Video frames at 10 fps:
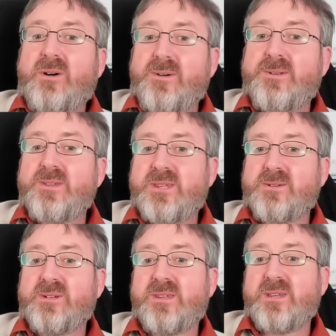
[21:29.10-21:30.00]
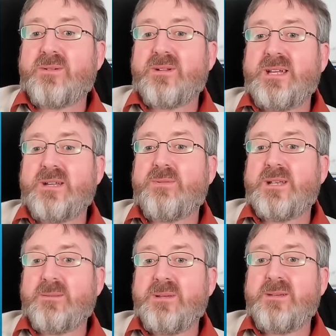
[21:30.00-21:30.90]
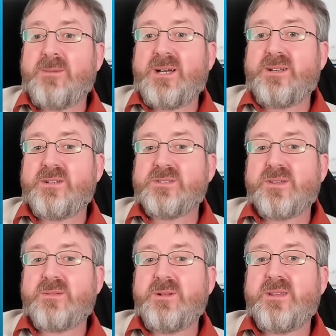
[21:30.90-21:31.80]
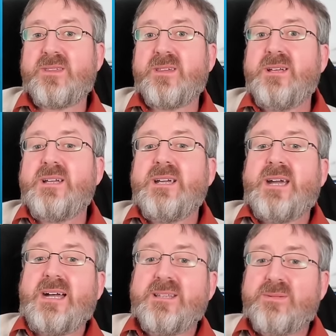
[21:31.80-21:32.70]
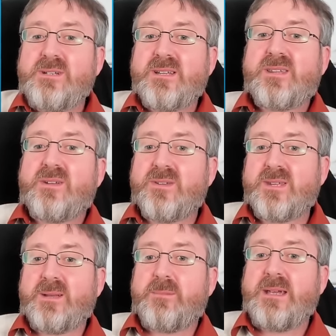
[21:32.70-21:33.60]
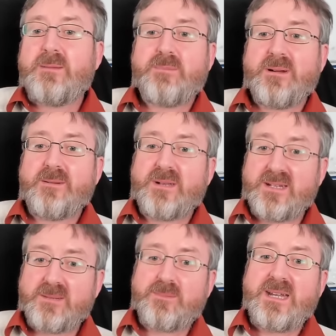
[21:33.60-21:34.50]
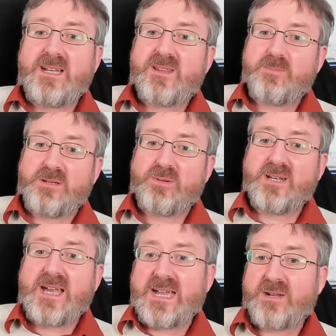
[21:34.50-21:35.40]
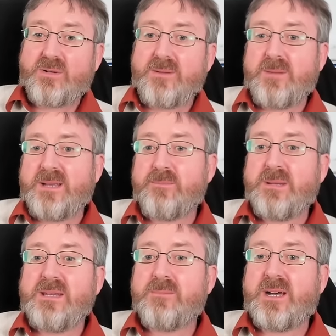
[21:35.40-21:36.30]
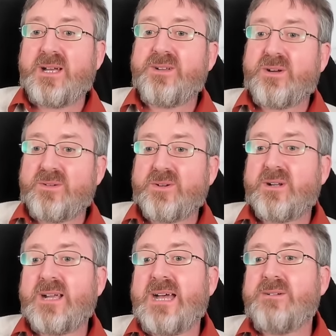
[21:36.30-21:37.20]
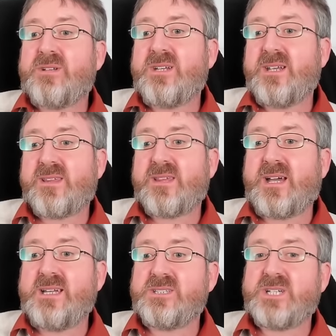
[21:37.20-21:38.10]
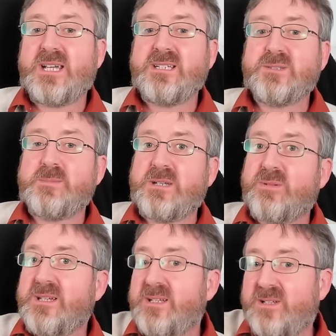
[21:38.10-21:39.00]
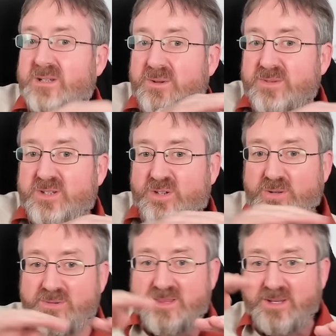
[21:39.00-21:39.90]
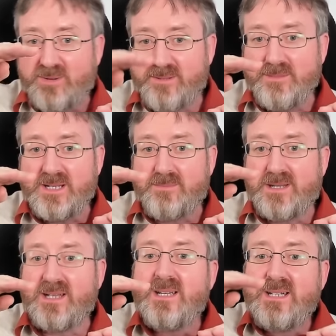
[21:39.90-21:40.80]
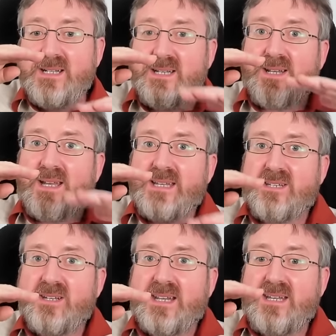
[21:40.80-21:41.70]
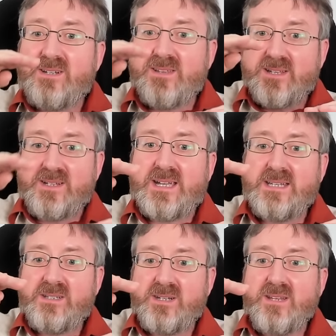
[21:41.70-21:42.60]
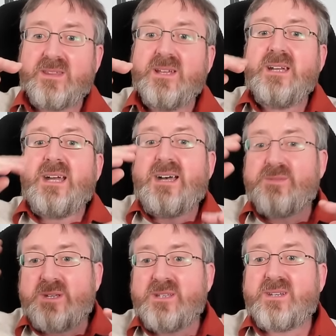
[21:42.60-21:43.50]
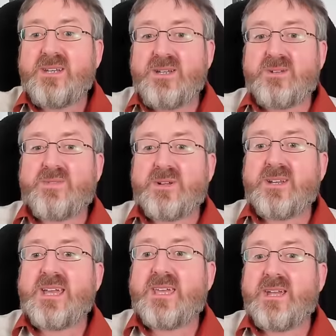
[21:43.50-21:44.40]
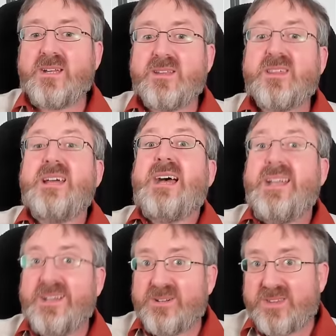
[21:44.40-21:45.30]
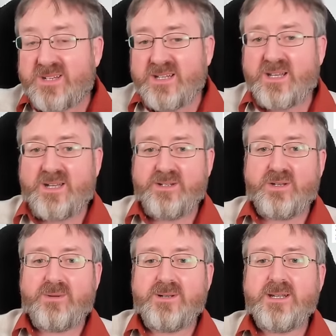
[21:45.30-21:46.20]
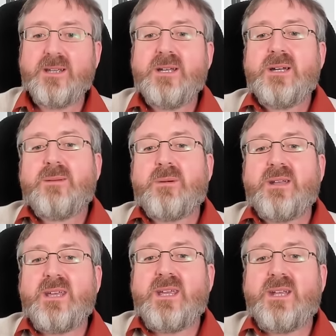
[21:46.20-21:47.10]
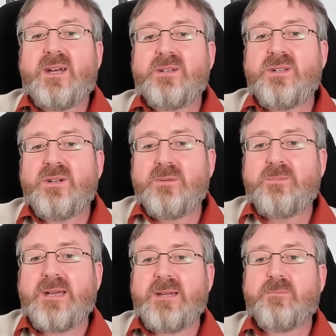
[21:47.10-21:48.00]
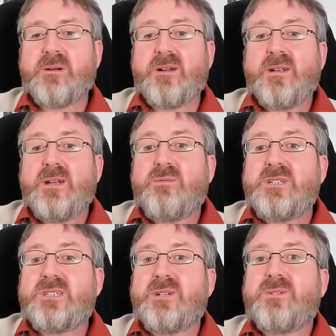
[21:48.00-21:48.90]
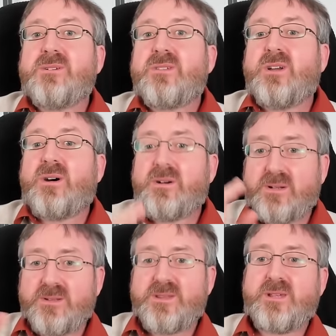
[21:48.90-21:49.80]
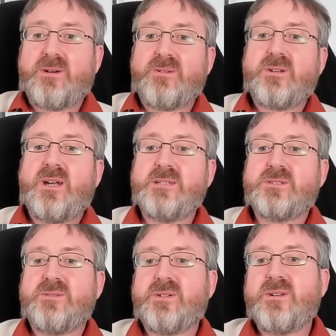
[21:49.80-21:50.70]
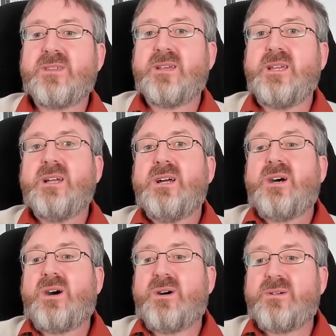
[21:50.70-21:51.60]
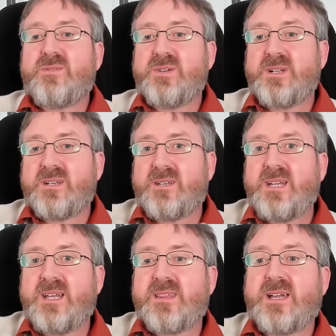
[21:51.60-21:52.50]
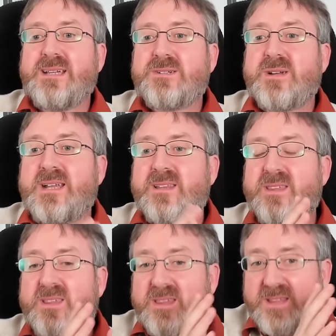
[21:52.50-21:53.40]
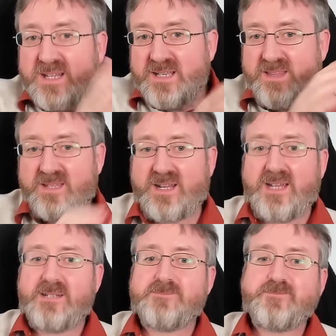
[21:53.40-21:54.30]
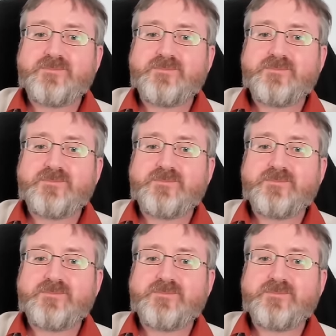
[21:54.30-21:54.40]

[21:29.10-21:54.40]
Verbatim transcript: also disagreed with the PMOD adjustments. As we discuss in the paper, the debates between ACRIM and PMOD over how TSI changed between those two solar minima in the 1980s and 90s have continued for decades and they're still ongoing. But in our new paper, we show there's also controversy over the TSI trends since then